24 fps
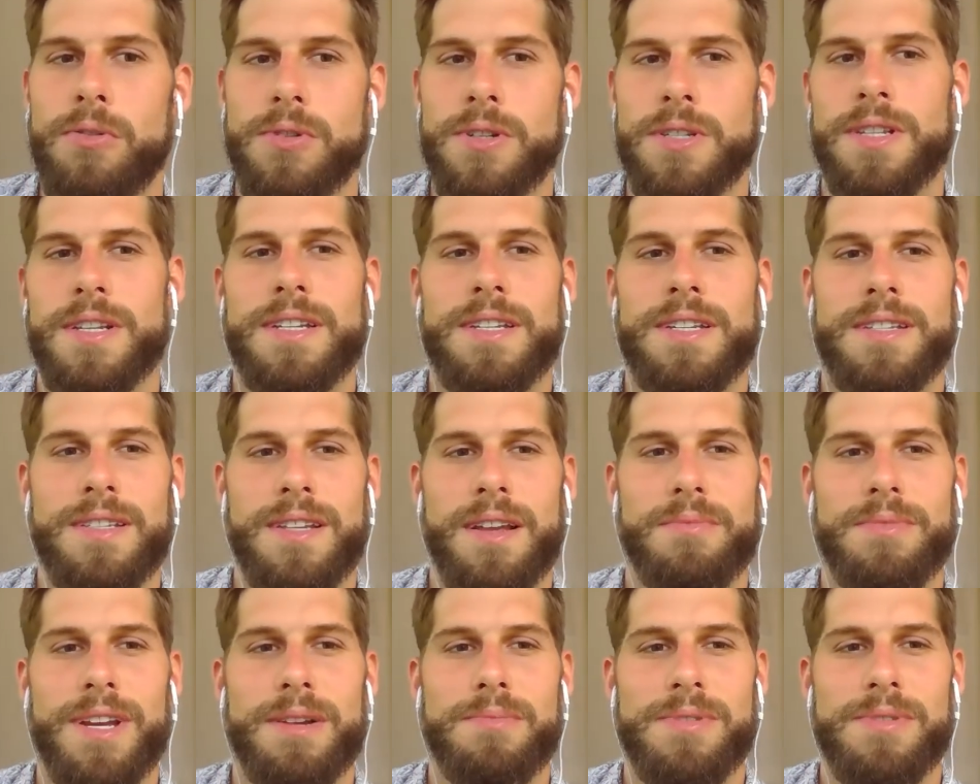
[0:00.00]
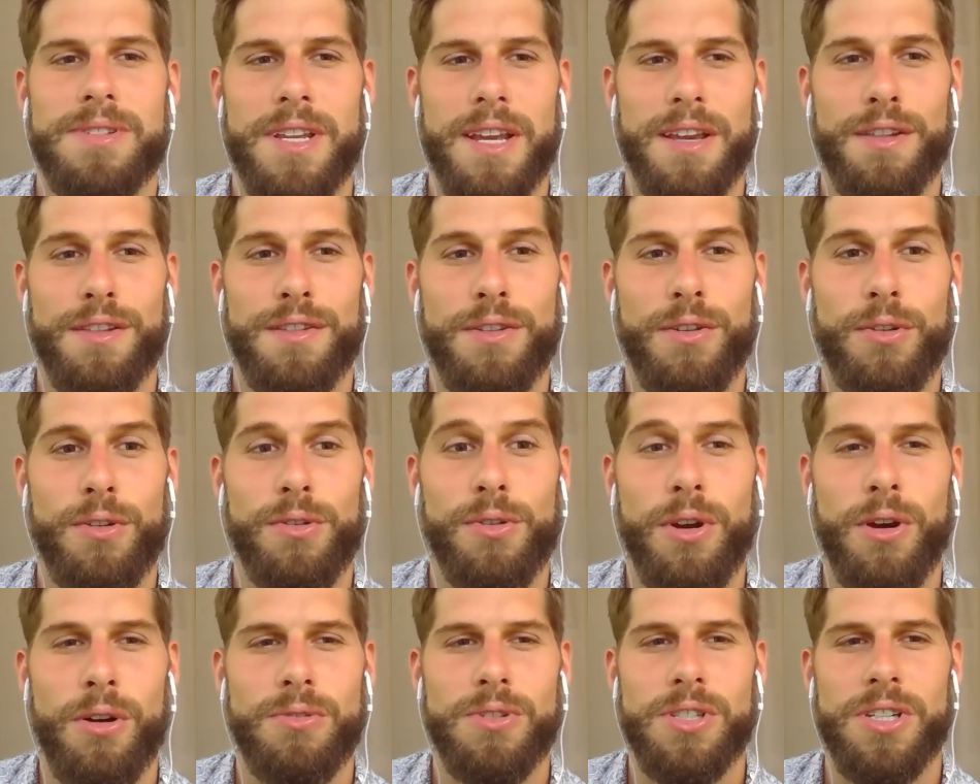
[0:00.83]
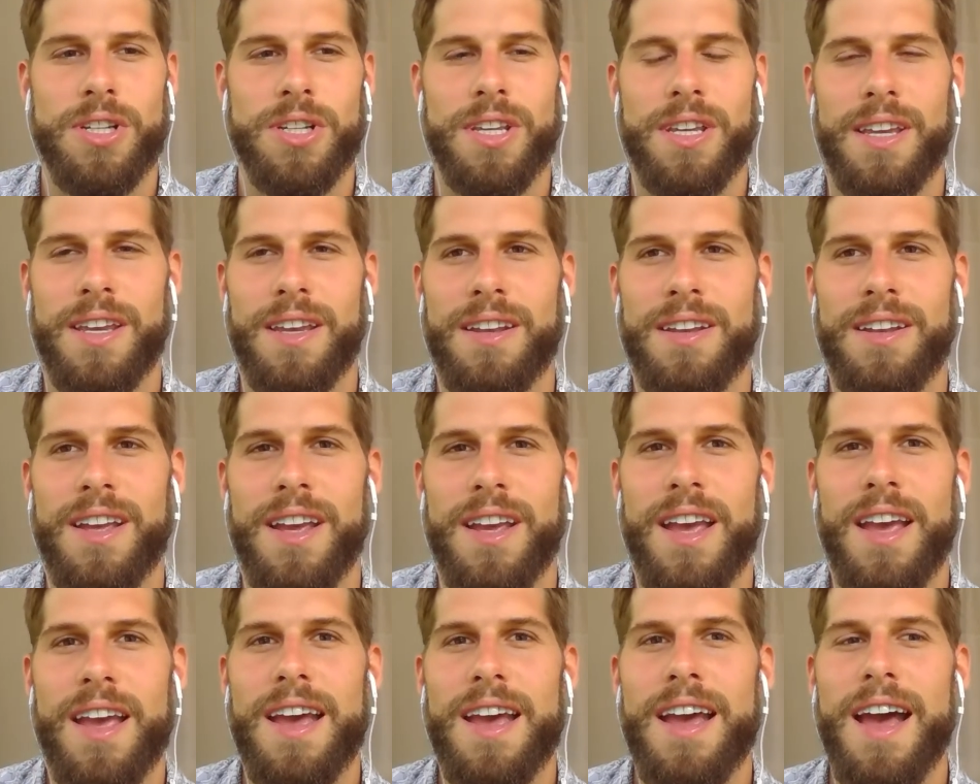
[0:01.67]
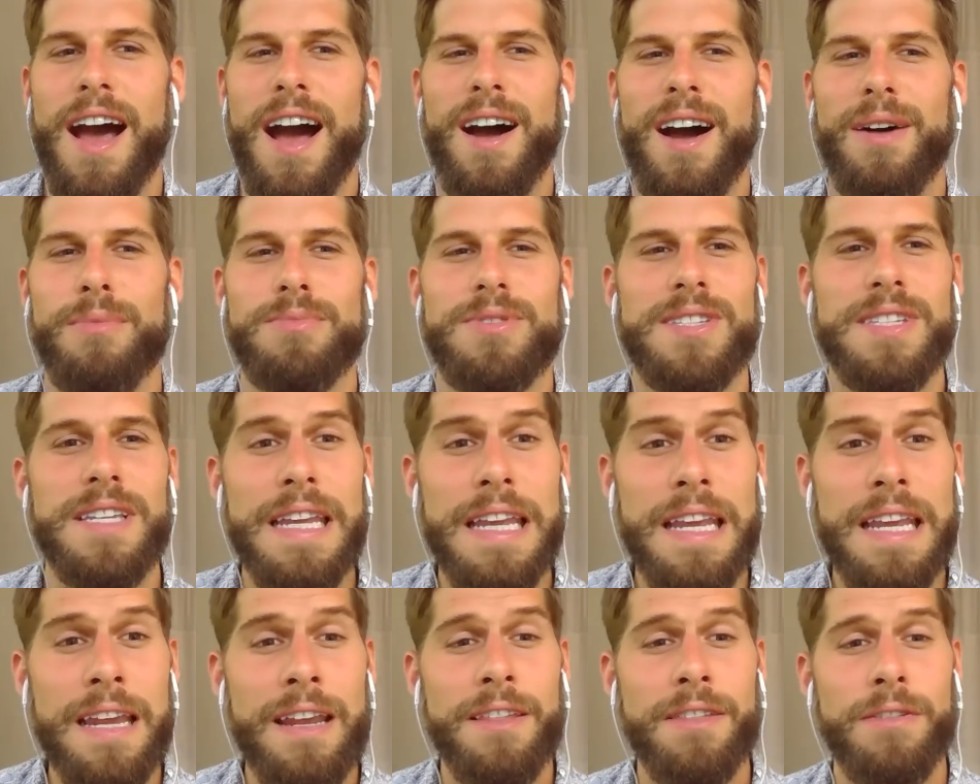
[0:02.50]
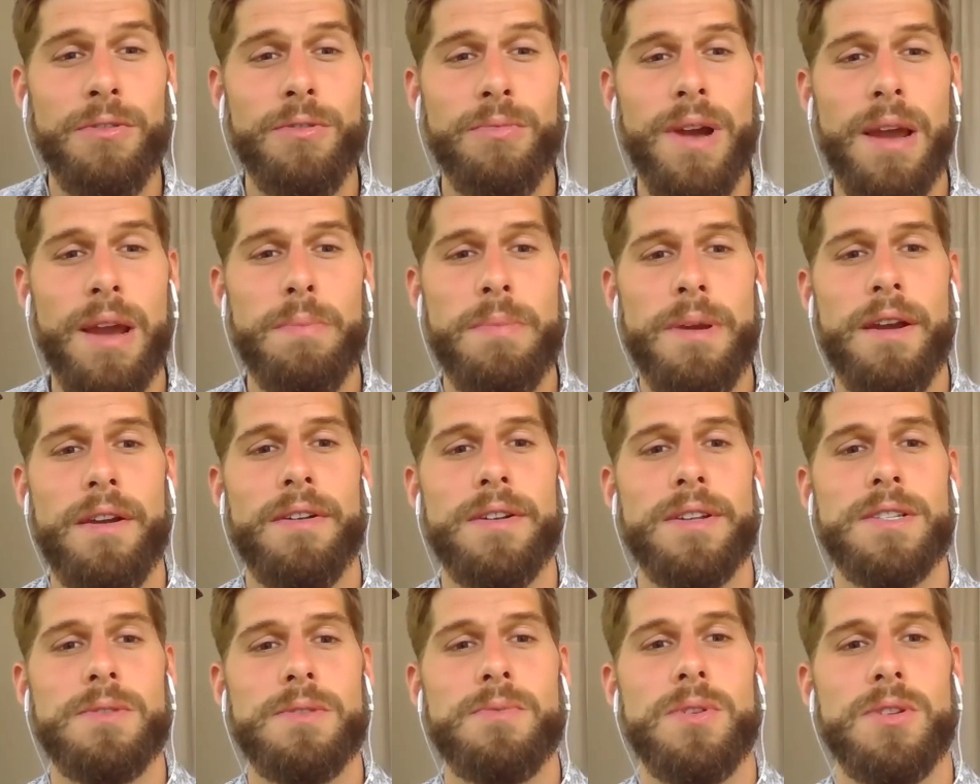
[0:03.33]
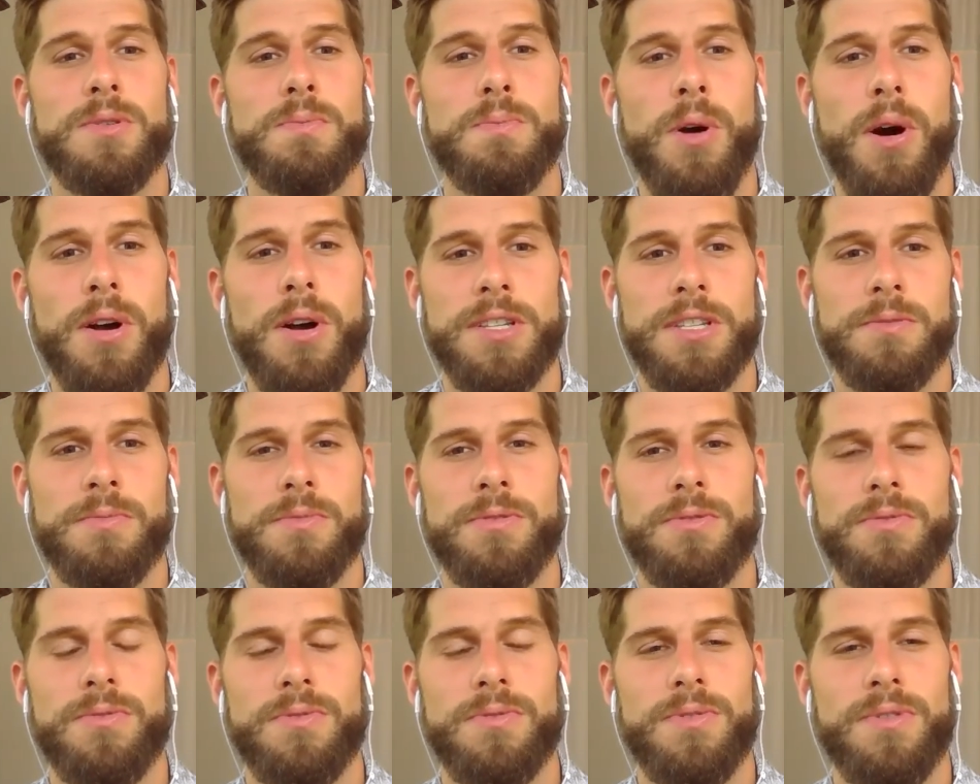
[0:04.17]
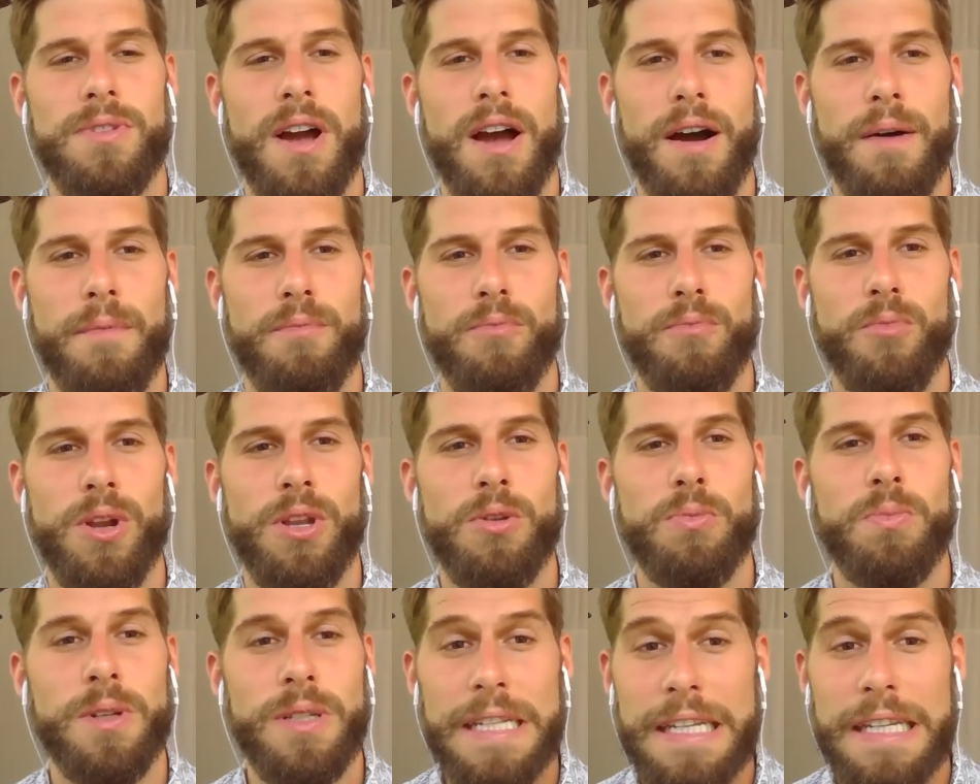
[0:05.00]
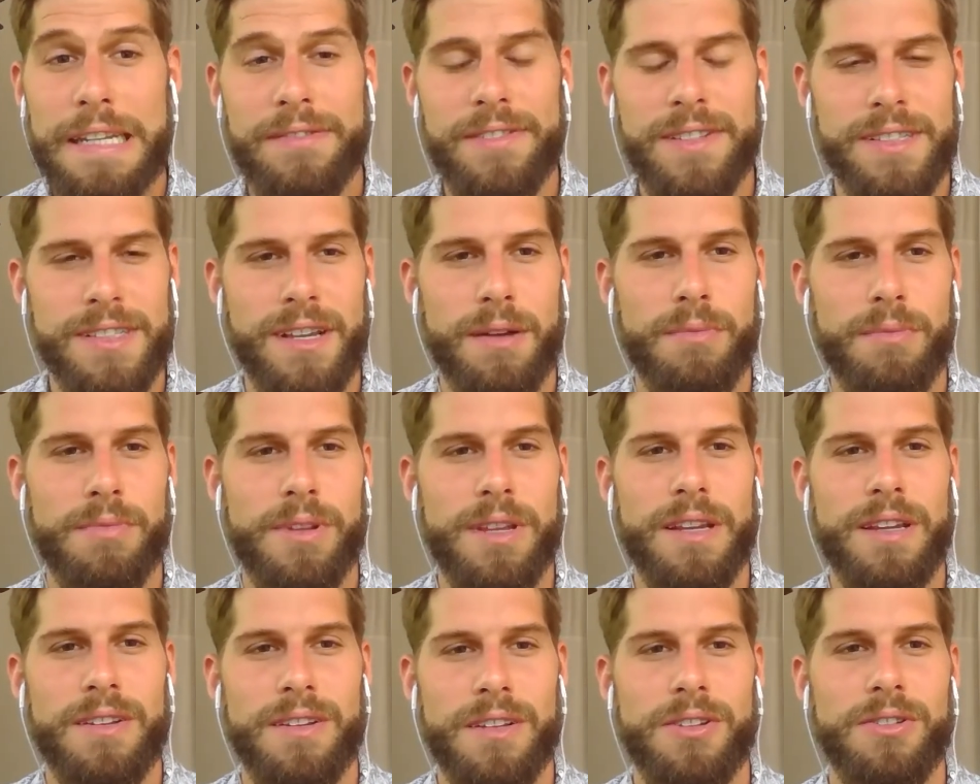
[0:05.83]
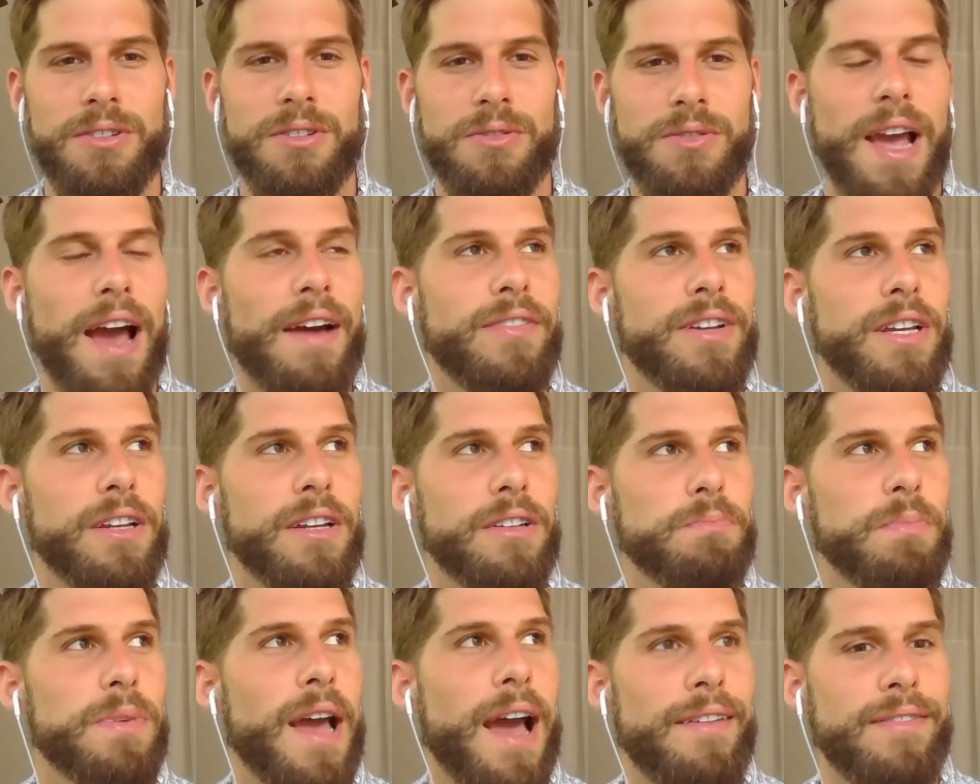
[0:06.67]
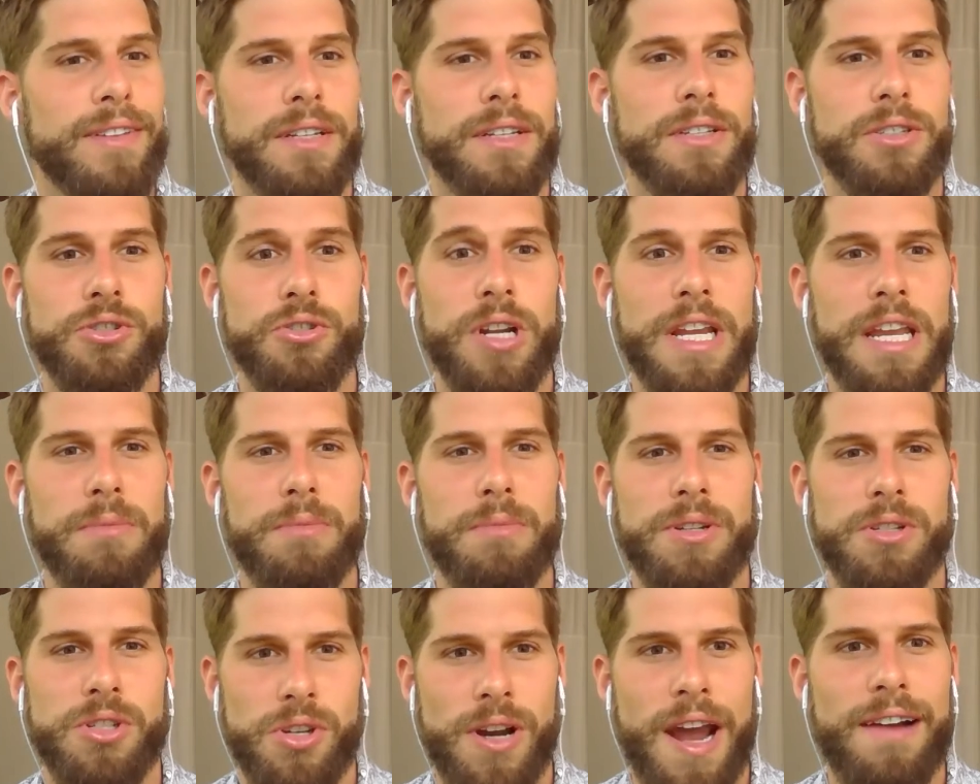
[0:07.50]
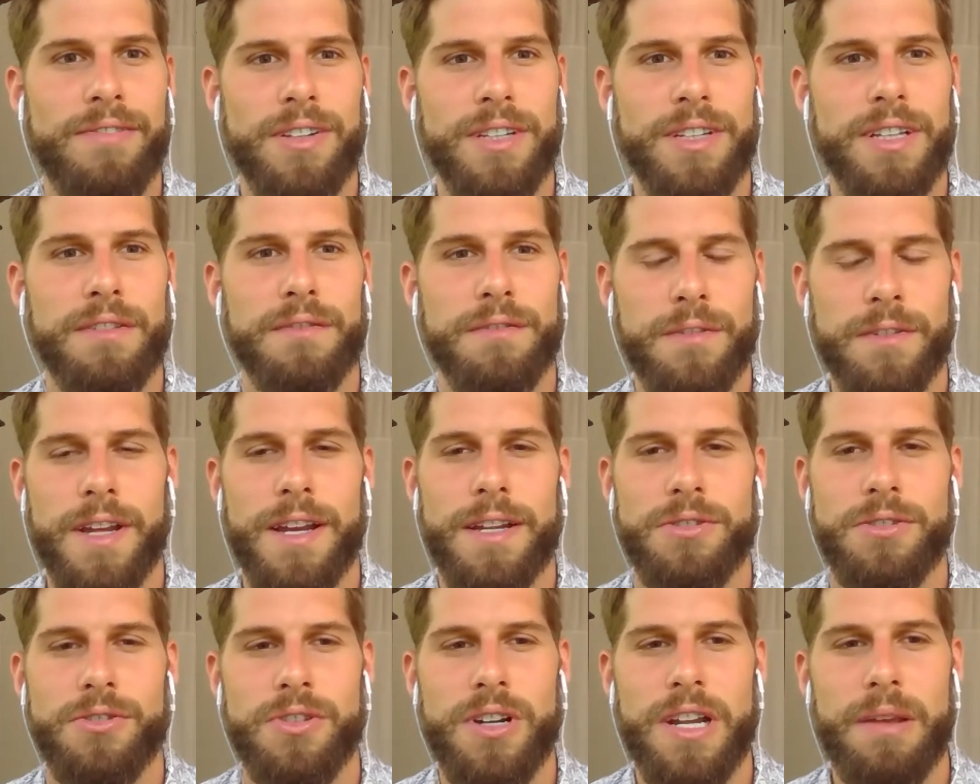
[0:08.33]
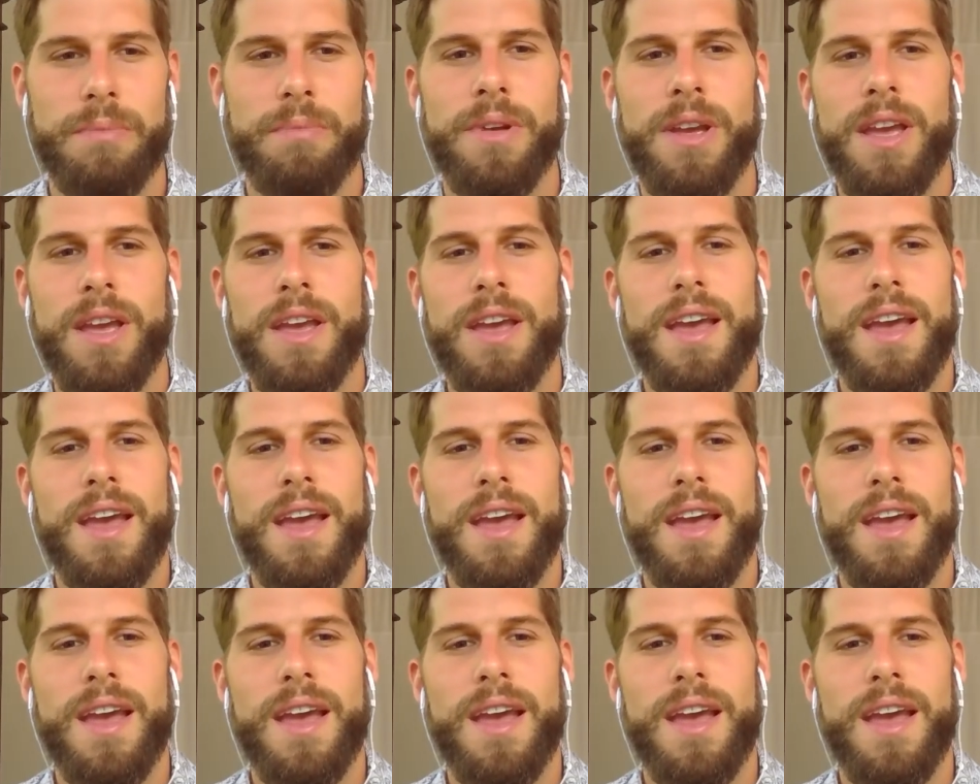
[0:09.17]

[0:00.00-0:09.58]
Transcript: or as they sometimes say, a third culture kid, um, seeing through my parents what's possible um, when you believe in something, you know, having a, having a dream and traveling for that dream,